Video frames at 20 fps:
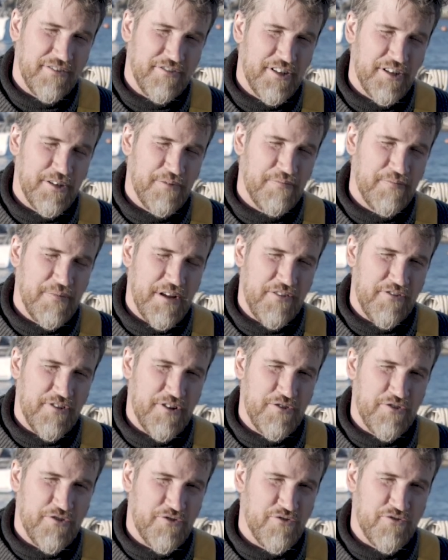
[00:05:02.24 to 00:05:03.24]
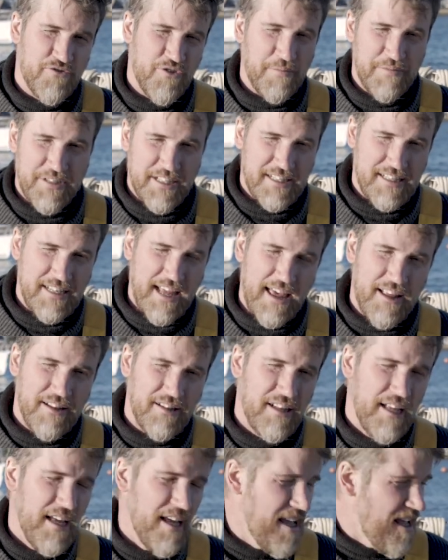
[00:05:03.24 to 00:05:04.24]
if you dropped a sail.